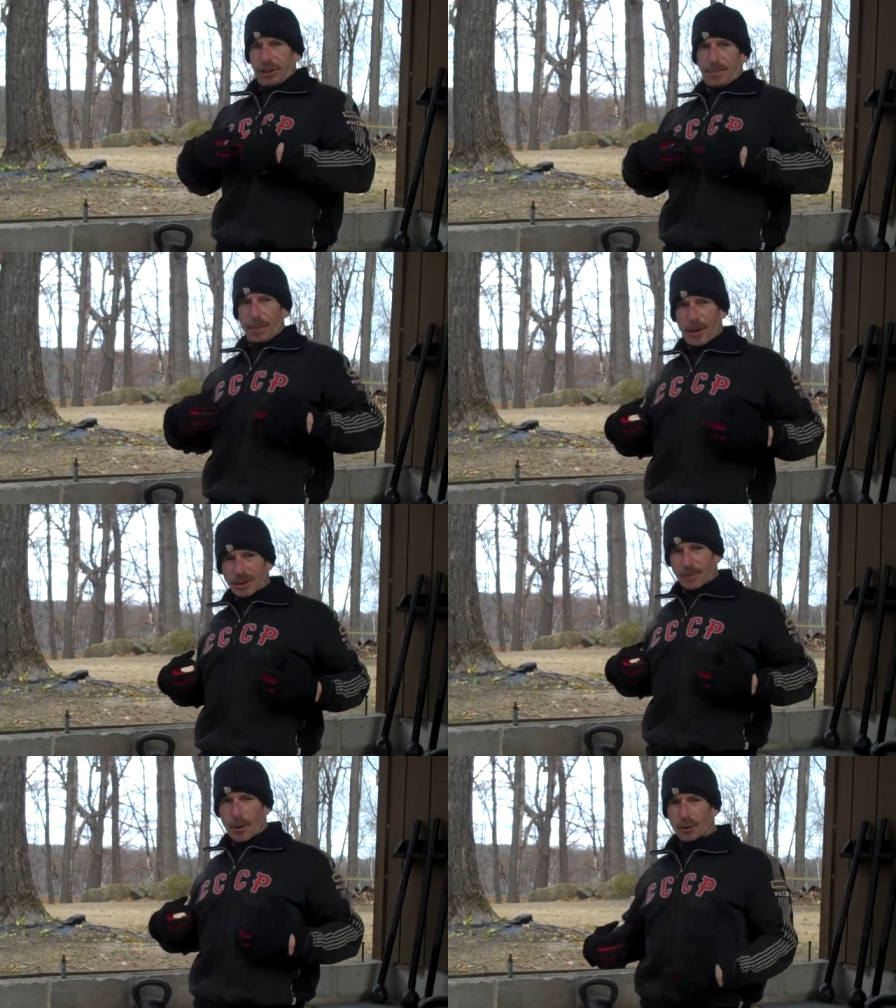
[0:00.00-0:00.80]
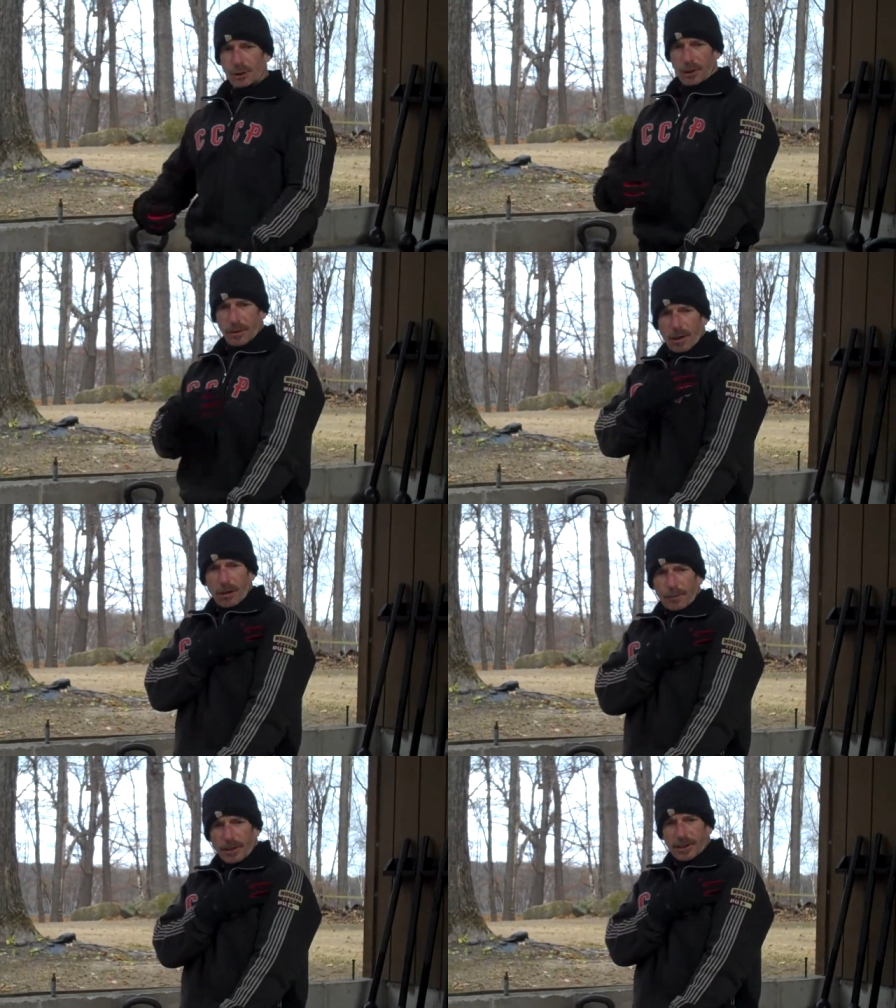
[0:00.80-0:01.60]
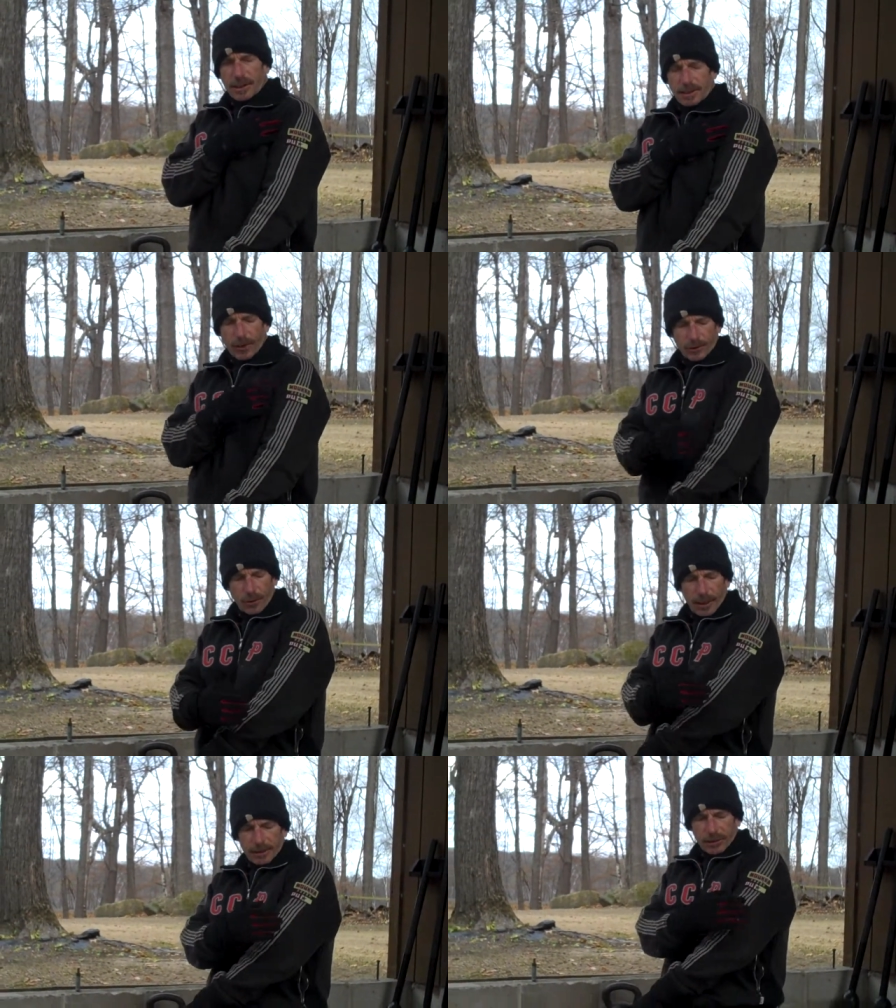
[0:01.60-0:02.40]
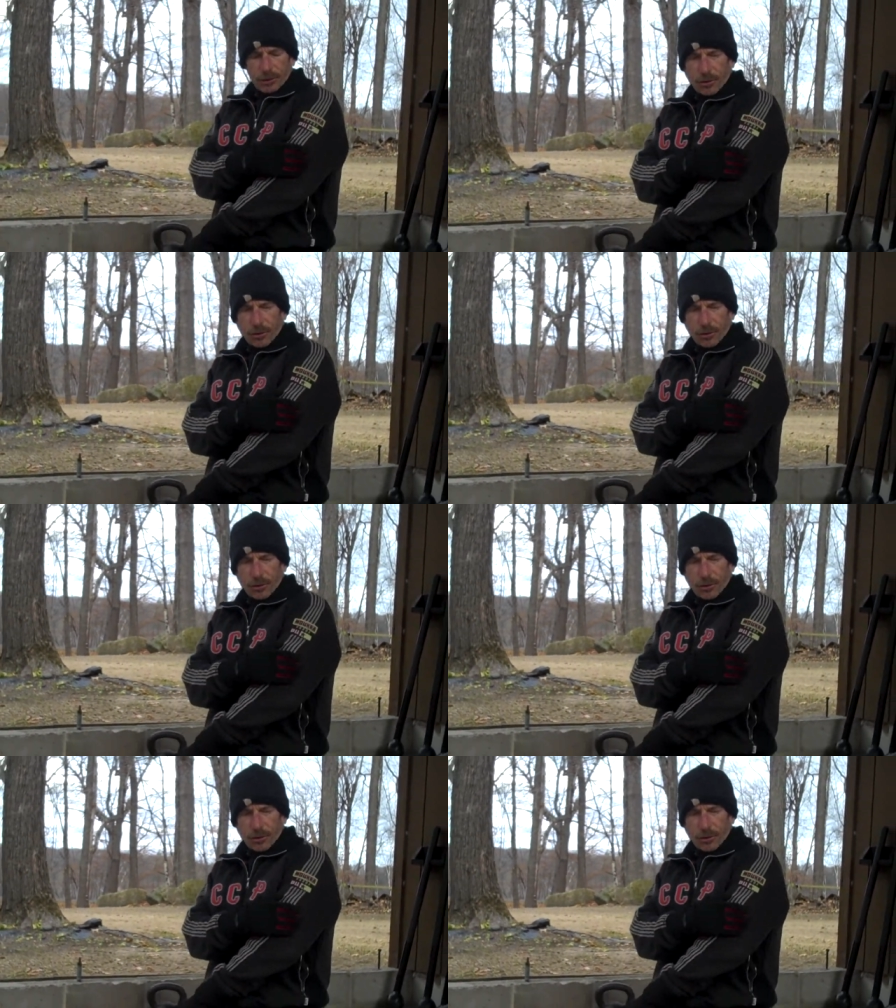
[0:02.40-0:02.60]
deeper range of motion, front of the deltoids, the